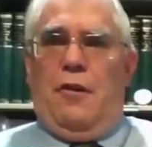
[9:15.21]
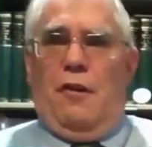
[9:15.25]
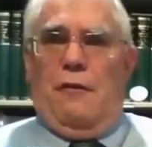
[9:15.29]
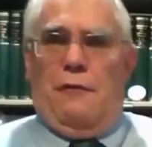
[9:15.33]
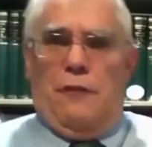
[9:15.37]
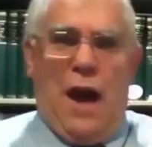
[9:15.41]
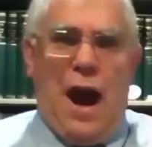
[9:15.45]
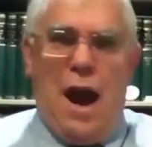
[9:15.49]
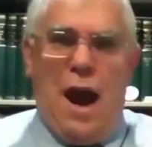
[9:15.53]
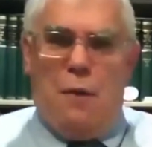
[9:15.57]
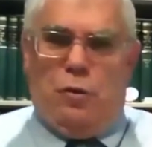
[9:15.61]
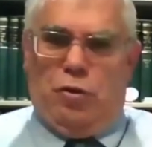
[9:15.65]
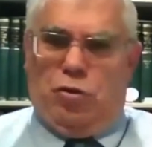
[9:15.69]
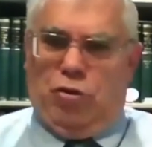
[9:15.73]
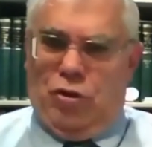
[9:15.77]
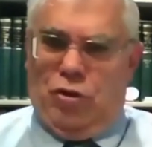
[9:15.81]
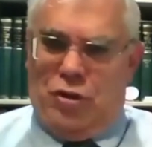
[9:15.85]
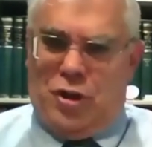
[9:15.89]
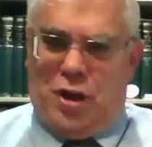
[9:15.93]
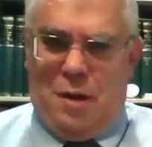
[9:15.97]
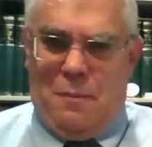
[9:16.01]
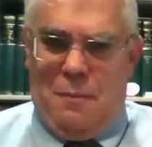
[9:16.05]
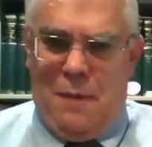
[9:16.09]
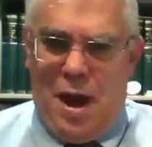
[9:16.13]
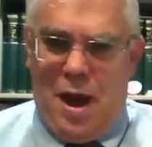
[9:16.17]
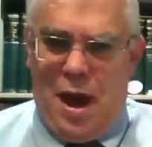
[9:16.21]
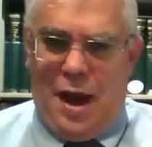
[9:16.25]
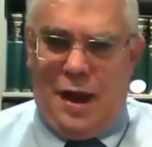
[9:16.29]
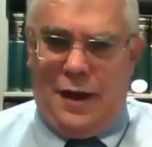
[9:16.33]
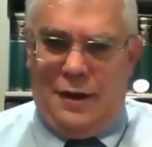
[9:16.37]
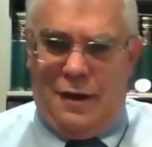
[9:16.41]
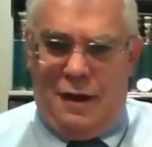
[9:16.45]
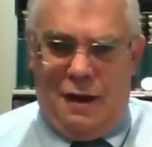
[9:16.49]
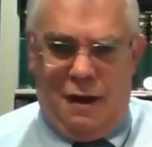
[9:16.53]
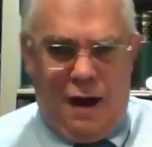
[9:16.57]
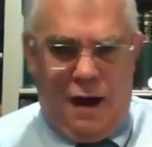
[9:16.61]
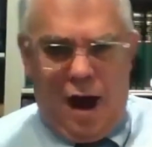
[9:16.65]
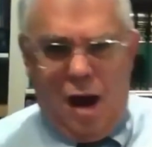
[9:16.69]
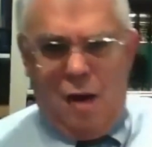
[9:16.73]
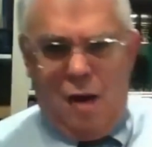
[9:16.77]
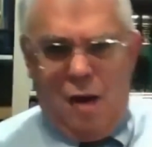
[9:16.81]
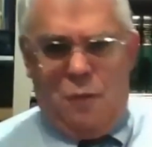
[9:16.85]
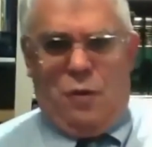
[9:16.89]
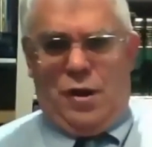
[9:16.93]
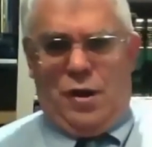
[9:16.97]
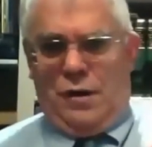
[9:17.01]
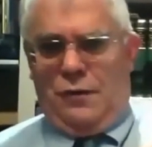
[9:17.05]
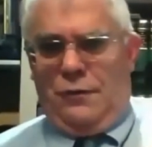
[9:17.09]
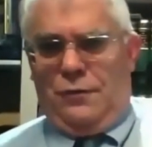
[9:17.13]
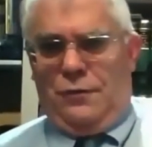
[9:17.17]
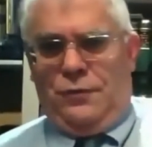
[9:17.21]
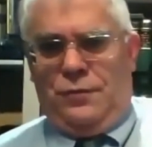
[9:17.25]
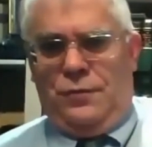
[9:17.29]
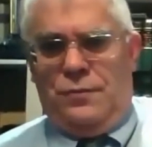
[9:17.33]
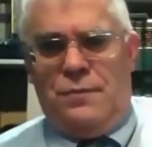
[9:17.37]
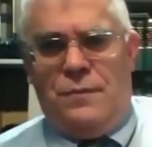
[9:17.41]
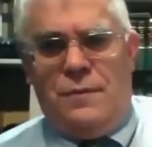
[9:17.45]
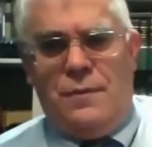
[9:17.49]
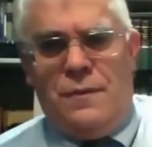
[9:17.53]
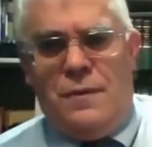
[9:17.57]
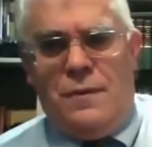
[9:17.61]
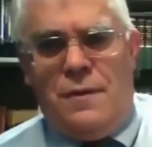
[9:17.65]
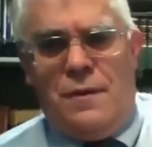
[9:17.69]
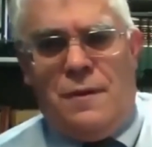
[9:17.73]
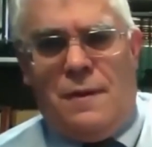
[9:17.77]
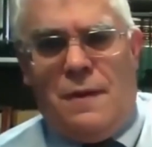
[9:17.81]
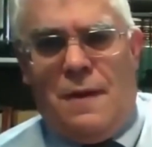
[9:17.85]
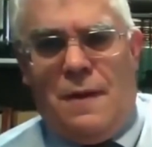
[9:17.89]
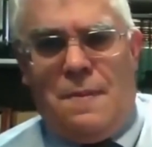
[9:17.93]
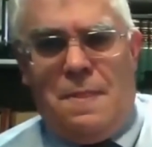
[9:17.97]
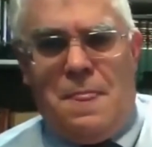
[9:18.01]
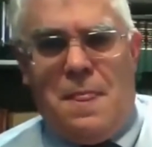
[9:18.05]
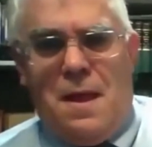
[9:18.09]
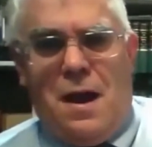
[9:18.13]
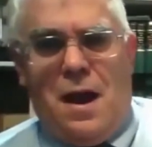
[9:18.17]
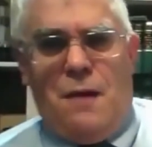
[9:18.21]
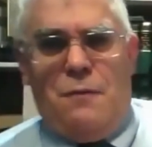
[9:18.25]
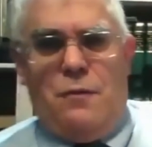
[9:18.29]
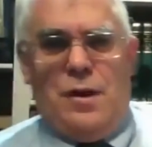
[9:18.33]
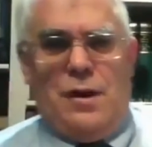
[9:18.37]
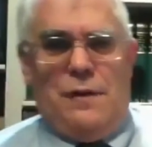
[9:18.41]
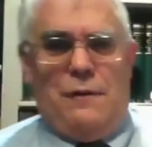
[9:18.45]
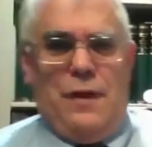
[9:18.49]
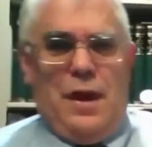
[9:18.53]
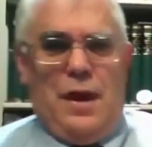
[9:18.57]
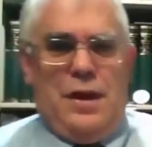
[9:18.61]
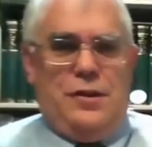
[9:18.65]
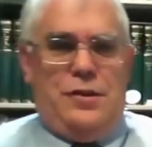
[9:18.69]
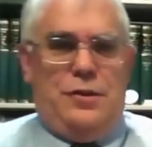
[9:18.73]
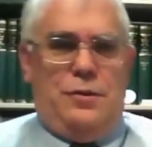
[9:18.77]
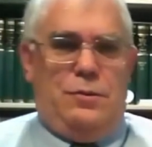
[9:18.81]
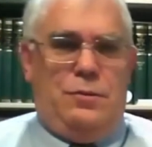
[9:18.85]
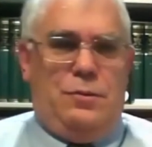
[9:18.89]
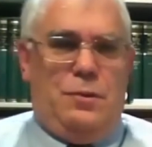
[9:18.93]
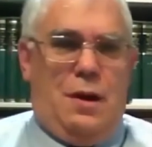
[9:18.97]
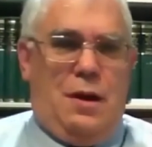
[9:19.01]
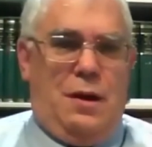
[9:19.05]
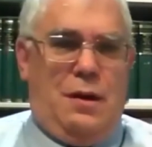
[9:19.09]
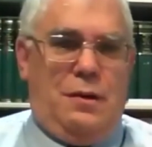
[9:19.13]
If I was in command, I would have had you